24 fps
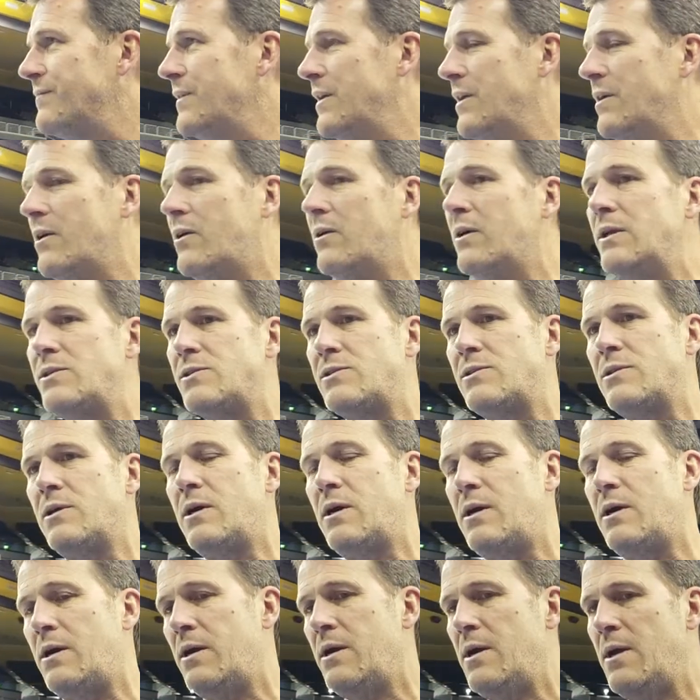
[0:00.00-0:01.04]
You know, it's
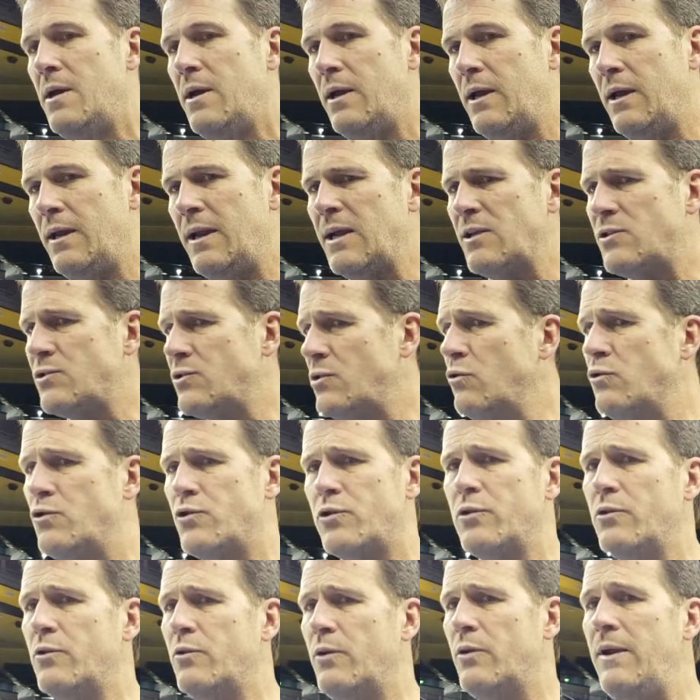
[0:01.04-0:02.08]
and that's so
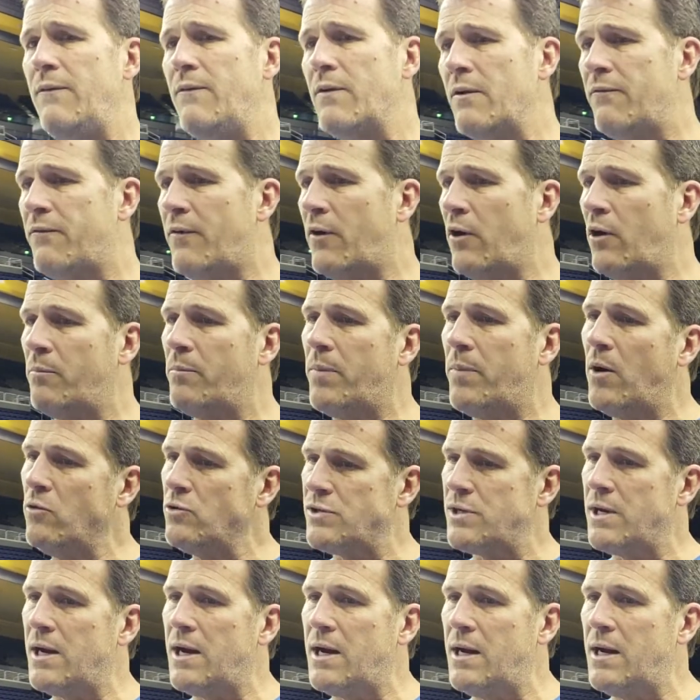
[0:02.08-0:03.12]
true. Even if our
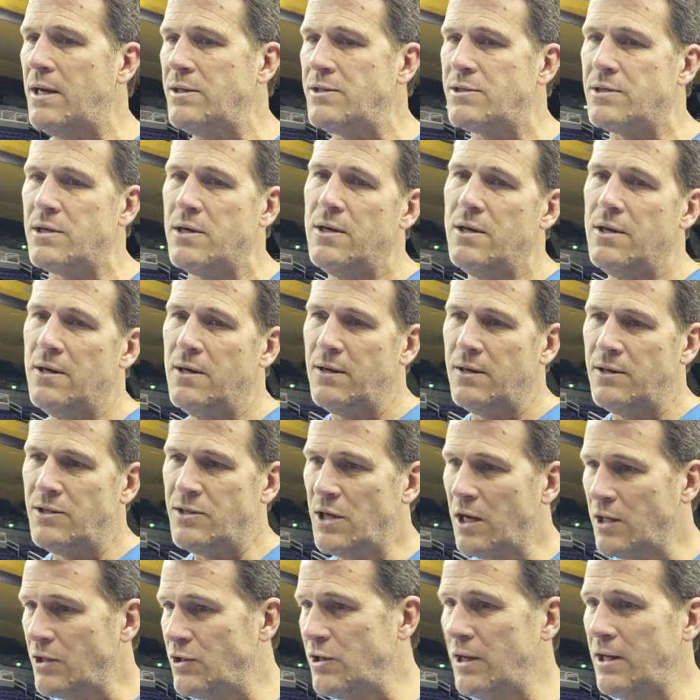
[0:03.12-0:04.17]
post guys
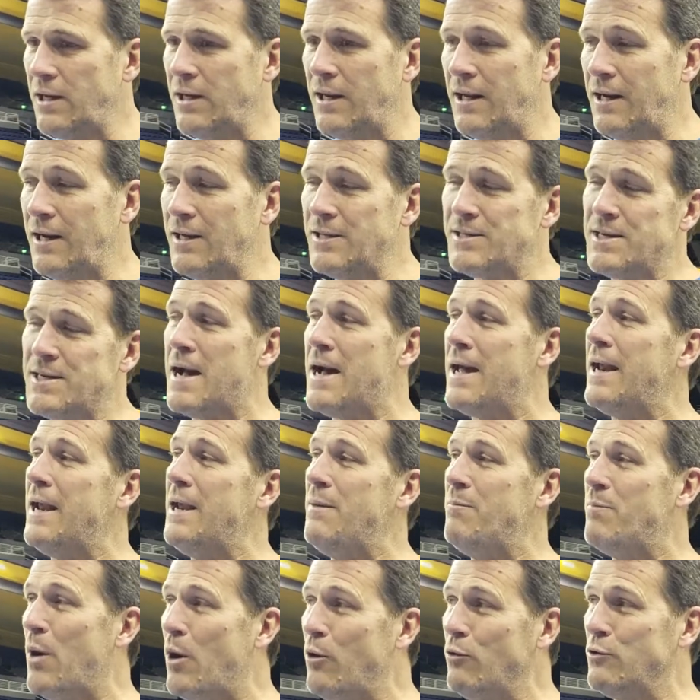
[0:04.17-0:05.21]
touch it and it's not
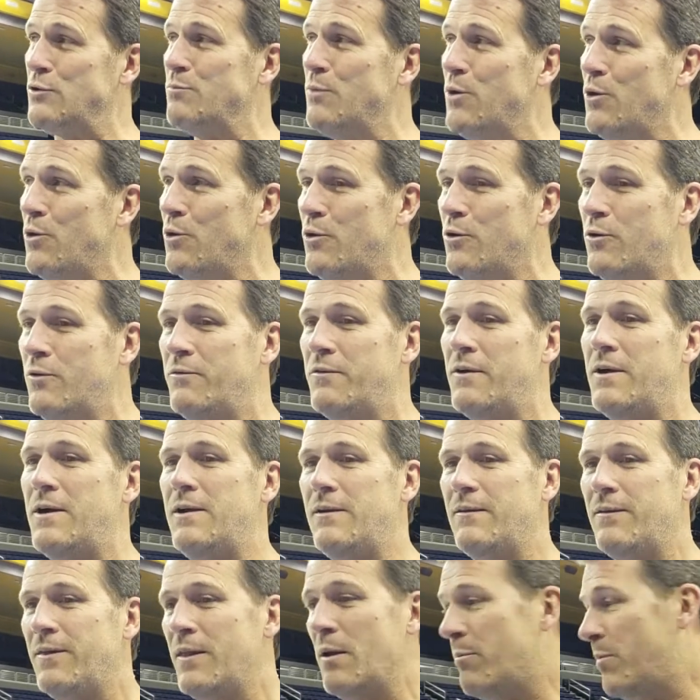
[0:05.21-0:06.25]
a post move,
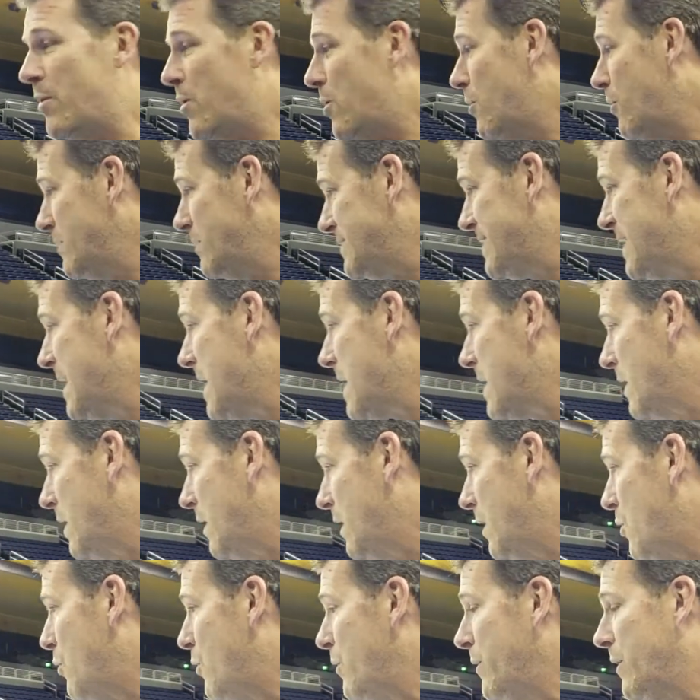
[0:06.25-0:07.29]
the ball has gotten
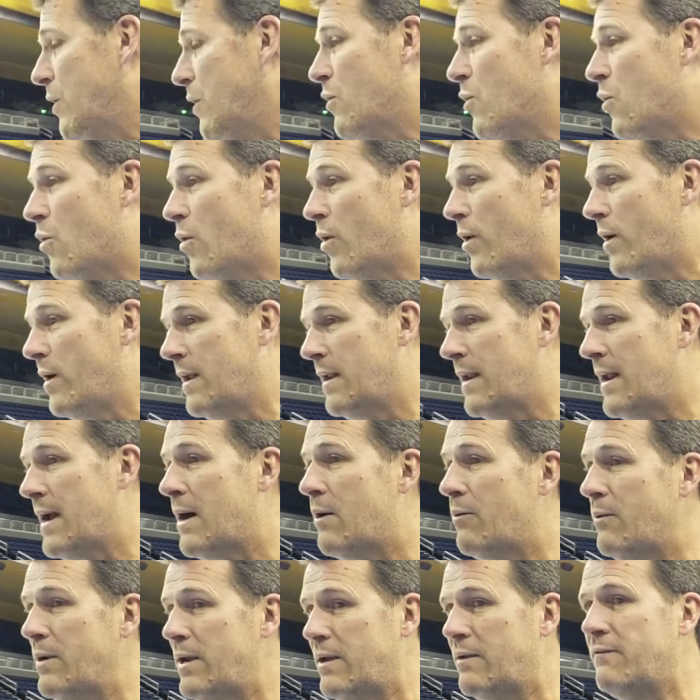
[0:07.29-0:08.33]
low on the court, and
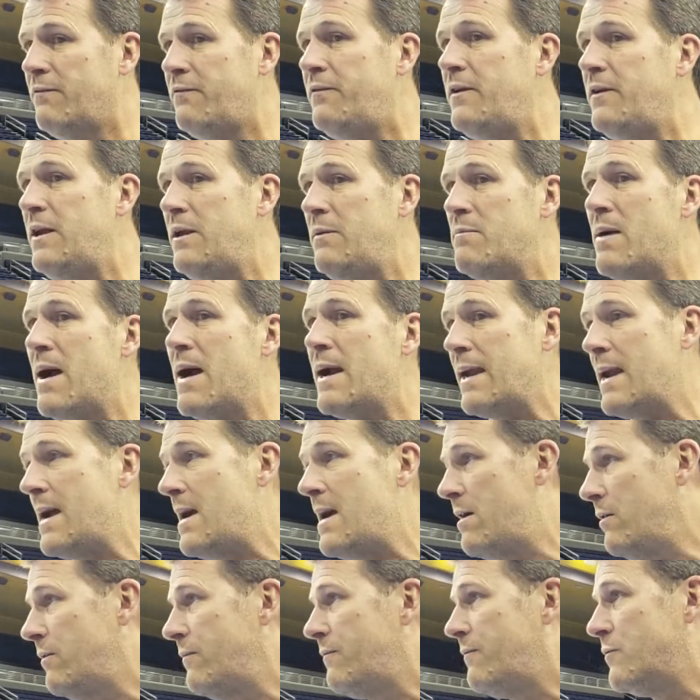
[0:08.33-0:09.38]
now we can feed back
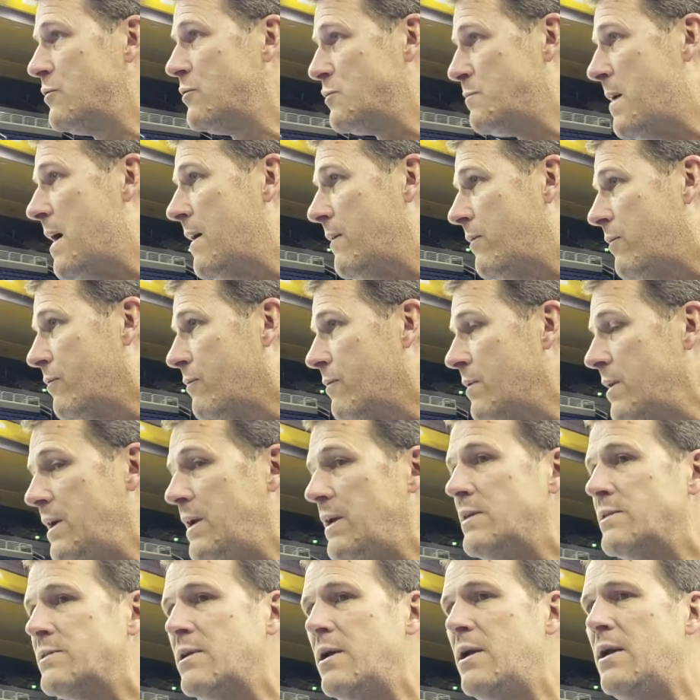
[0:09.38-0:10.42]
out for spot
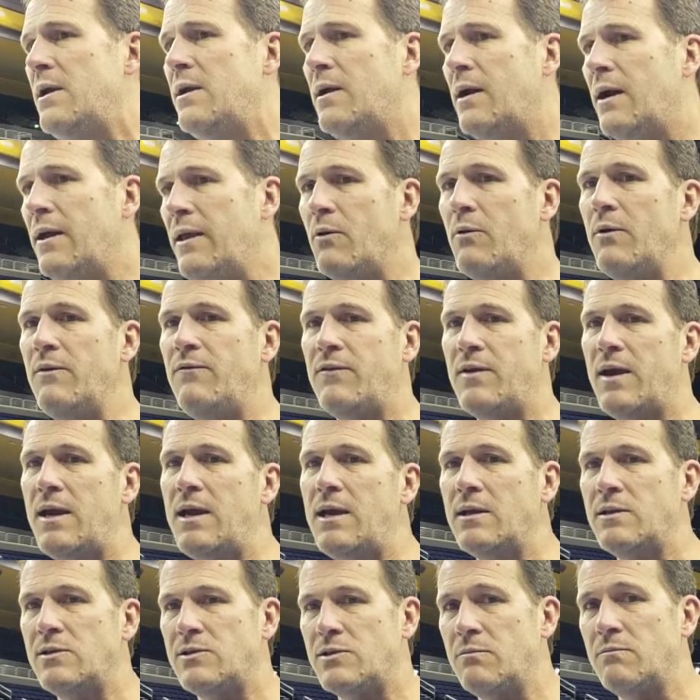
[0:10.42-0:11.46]
threes. I think we've
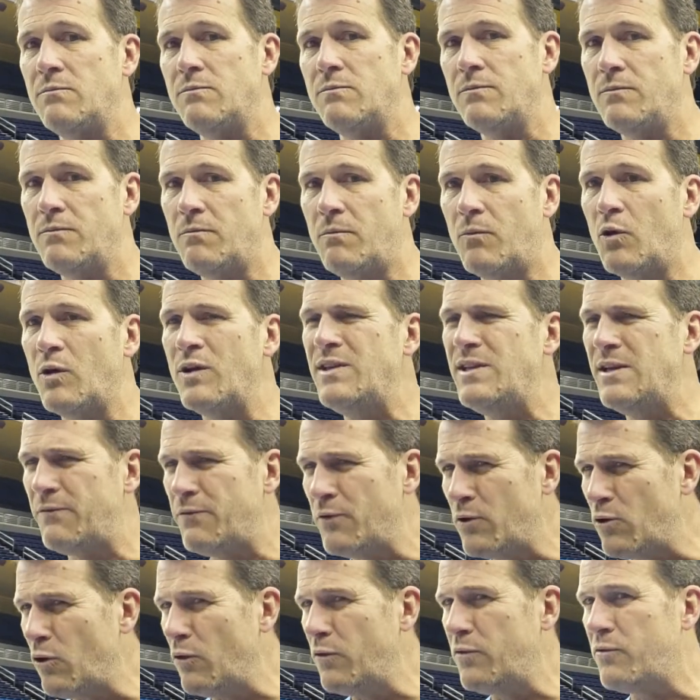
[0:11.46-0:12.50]
taken some more
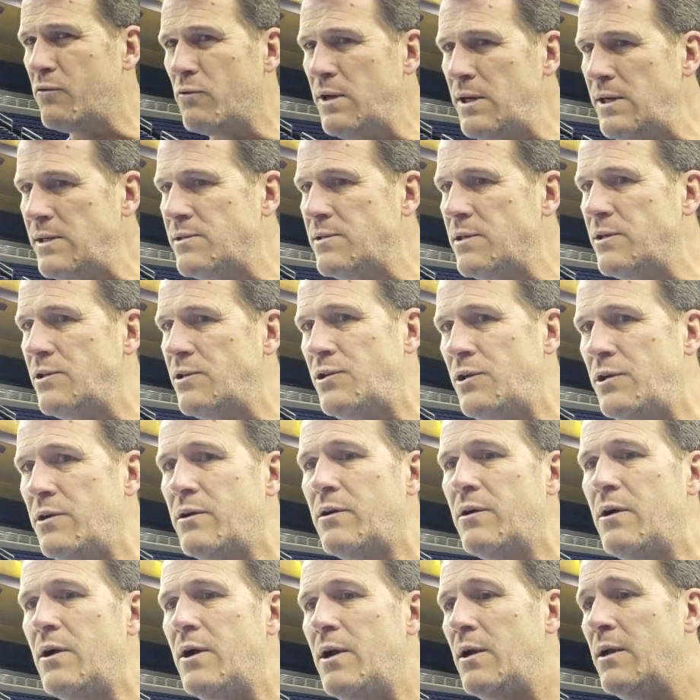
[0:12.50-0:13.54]
difficult threes this
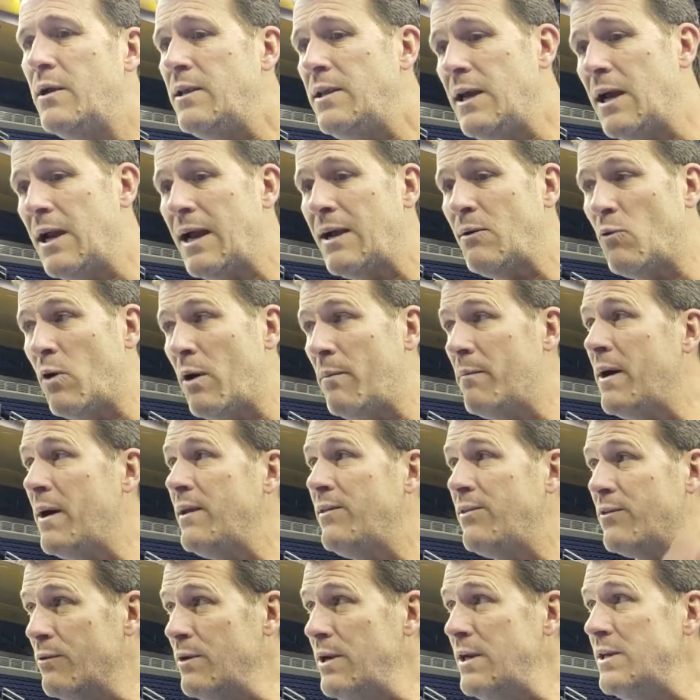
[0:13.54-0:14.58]
year, yet I want my
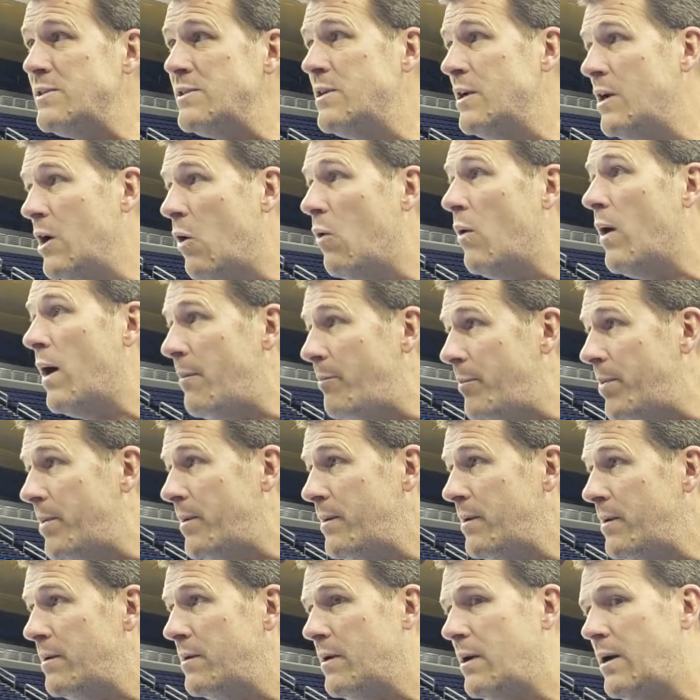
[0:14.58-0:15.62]
threes to go up
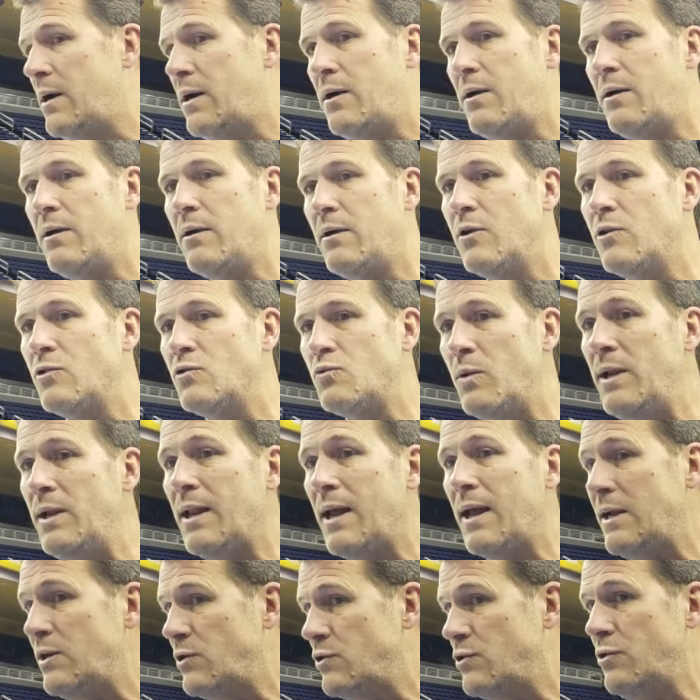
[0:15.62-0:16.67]
because we
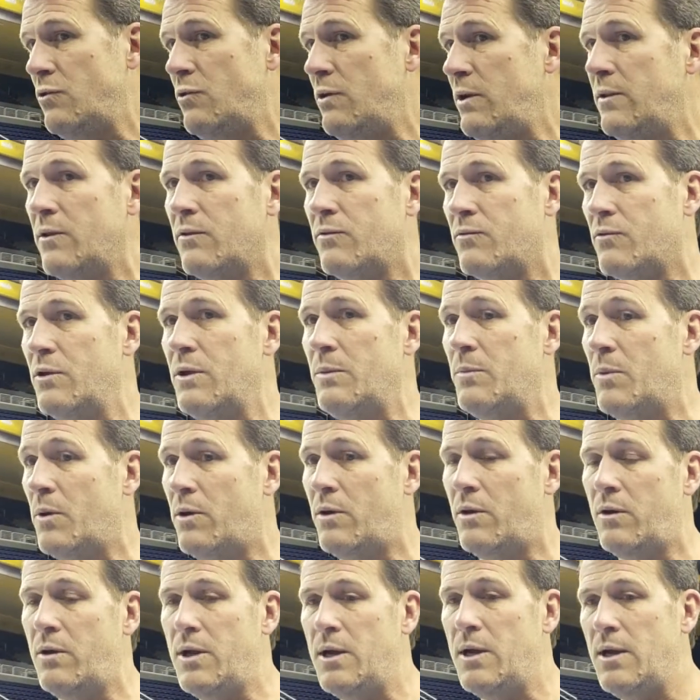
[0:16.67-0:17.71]
like shooting the three
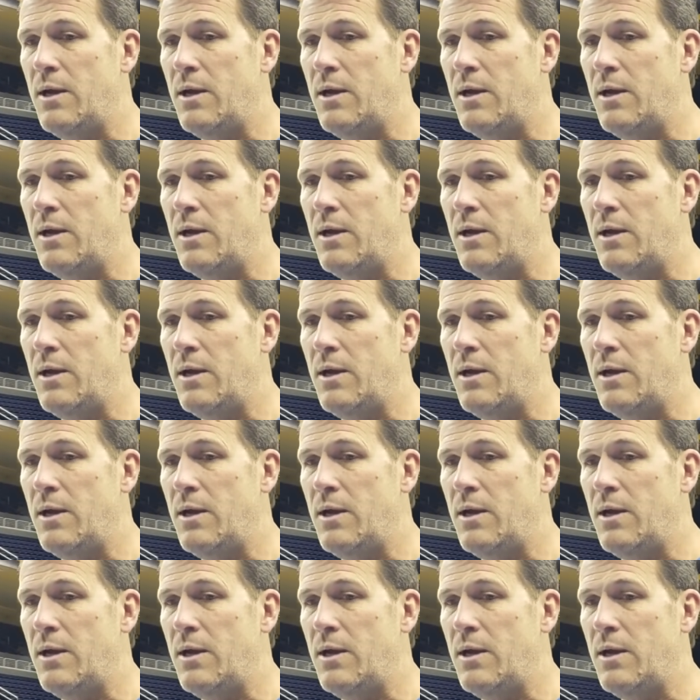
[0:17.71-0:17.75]
ball.